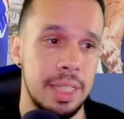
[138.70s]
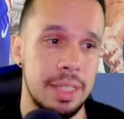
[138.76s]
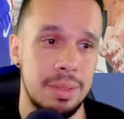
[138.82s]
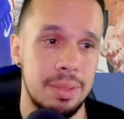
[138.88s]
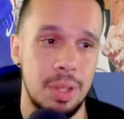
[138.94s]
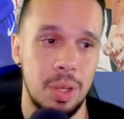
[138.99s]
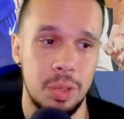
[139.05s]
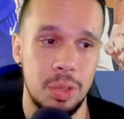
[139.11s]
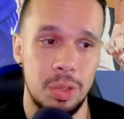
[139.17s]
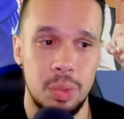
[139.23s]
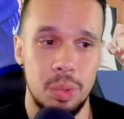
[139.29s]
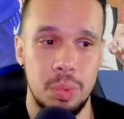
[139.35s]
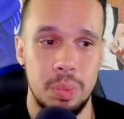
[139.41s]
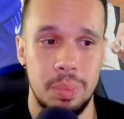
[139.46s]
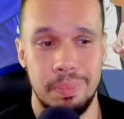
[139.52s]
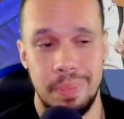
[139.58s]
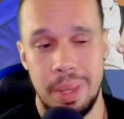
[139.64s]
go
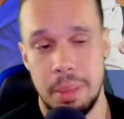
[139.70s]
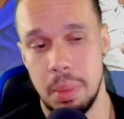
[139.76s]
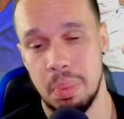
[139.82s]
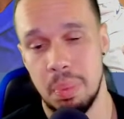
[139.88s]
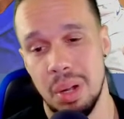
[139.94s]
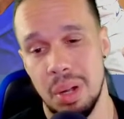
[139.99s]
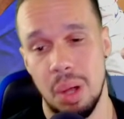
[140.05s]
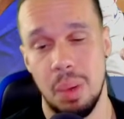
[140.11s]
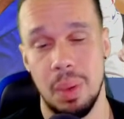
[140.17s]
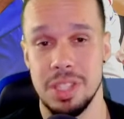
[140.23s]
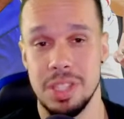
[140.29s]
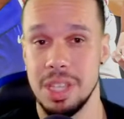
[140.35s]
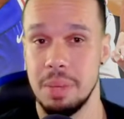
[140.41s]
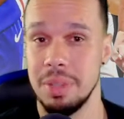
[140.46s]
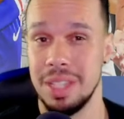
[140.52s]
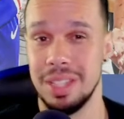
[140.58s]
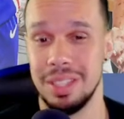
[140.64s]
through maybe pro on
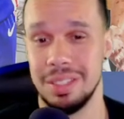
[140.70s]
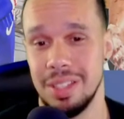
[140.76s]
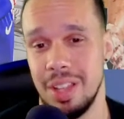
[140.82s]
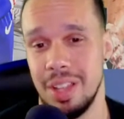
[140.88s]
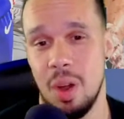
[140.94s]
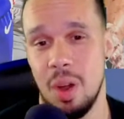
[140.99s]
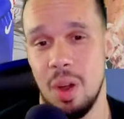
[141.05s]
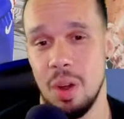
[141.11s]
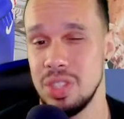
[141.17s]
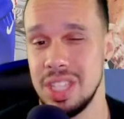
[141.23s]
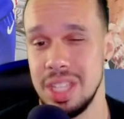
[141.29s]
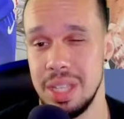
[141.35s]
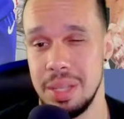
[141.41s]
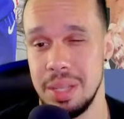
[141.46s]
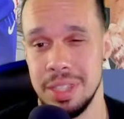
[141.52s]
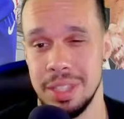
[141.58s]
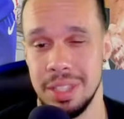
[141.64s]
some of the harder
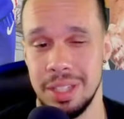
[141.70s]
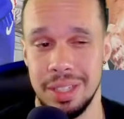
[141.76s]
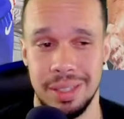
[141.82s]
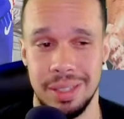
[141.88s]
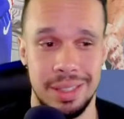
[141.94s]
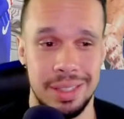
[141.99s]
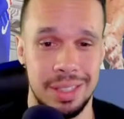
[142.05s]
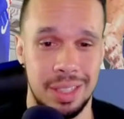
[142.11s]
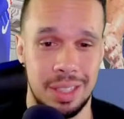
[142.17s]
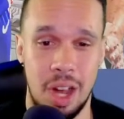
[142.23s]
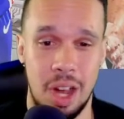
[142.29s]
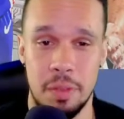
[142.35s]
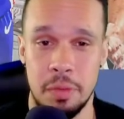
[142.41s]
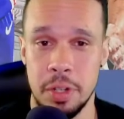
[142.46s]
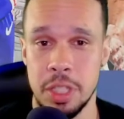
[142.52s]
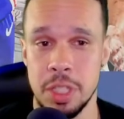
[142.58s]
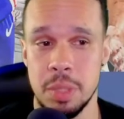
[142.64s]
teams in the
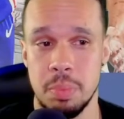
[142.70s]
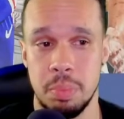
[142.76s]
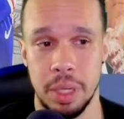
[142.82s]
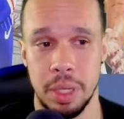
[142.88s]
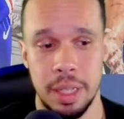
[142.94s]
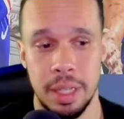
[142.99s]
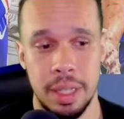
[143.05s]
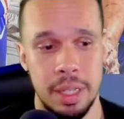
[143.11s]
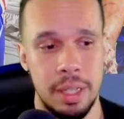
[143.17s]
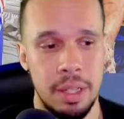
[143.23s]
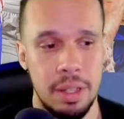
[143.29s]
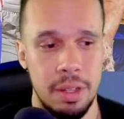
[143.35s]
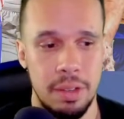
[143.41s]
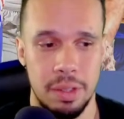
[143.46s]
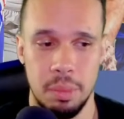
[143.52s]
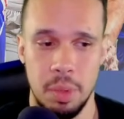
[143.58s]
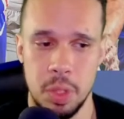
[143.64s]
conference, but
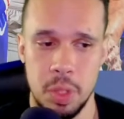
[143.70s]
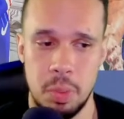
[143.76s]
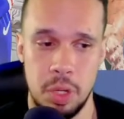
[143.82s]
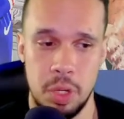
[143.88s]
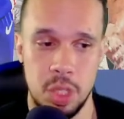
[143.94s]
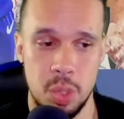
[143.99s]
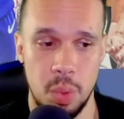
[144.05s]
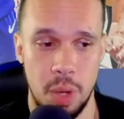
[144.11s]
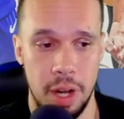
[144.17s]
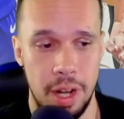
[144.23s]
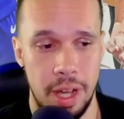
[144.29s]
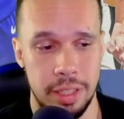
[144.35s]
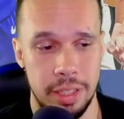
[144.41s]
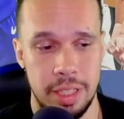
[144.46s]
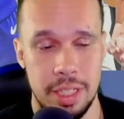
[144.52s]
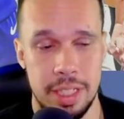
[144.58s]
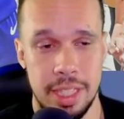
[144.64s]
for the most part, you just want to
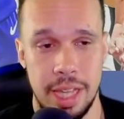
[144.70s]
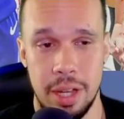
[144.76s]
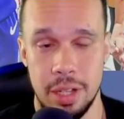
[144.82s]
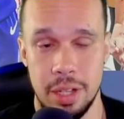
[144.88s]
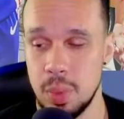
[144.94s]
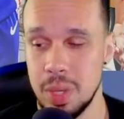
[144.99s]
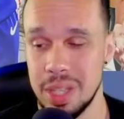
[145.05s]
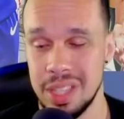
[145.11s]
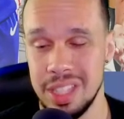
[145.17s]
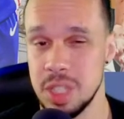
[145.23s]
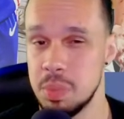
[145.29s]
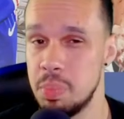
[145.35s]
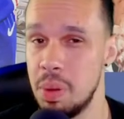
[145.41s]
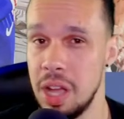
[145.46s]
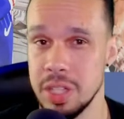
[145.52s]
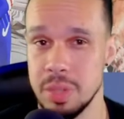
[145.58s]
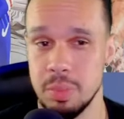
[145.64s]
knock these out as quickly as
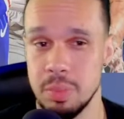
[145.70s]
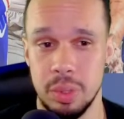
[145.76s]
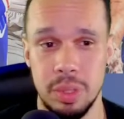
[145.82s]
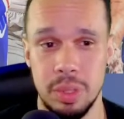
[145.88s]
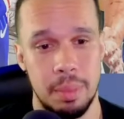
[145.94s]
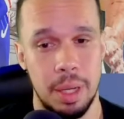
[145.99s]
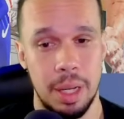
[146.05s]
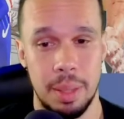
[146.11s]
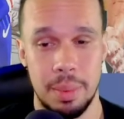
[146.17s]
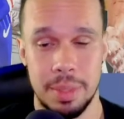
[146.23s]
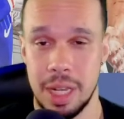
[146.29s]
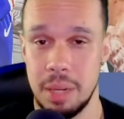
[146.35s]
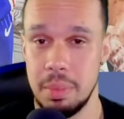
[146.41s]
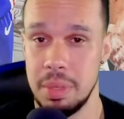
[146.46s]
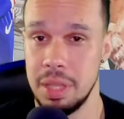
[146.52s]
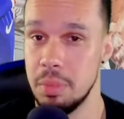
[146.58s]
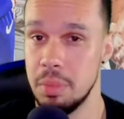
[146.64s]
possible. It's going
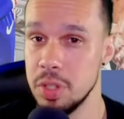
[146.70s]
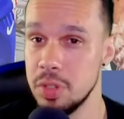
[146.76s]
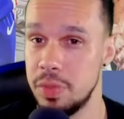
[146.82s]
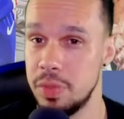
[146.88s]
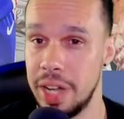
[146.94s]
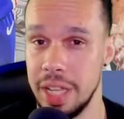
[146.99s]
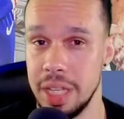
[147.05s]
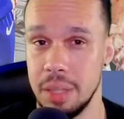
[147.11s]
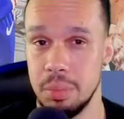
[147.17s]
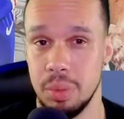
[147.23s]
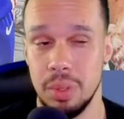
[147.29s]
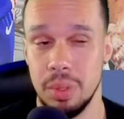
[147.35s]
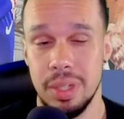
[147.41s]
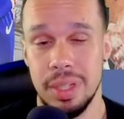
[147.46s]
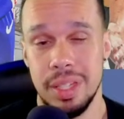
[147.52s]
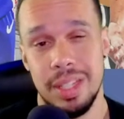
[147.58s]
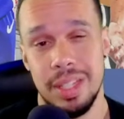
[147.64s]
to be the most
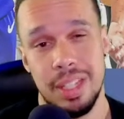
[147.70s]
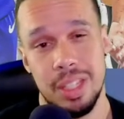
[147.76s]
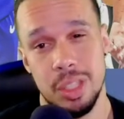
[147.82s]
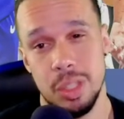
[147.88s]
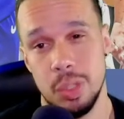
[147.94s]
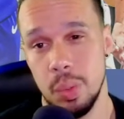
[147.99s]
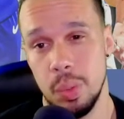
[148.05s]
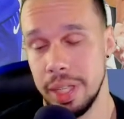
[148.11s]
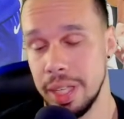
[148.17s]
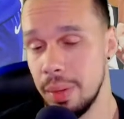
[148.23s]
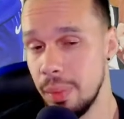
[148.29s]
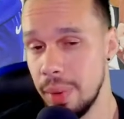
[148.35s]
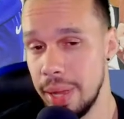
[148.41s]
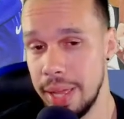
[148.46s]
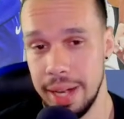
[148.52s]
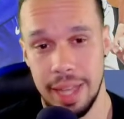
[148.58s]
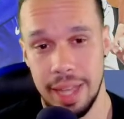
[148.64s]
valuable doing it
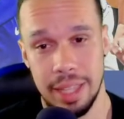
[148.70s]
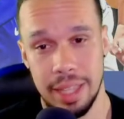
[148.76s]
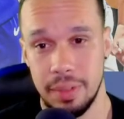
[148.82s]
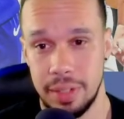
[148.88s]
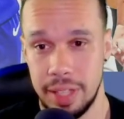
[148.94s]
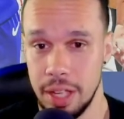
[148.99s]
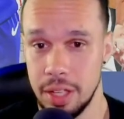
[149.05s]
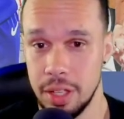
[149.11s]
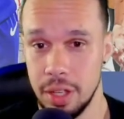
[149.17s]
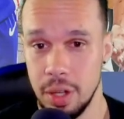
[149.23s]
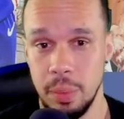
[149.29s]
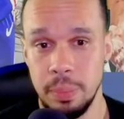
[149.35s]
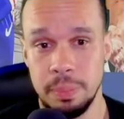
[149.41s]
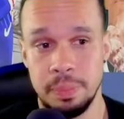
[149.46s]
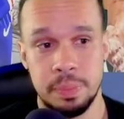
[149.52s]
right at the get-go.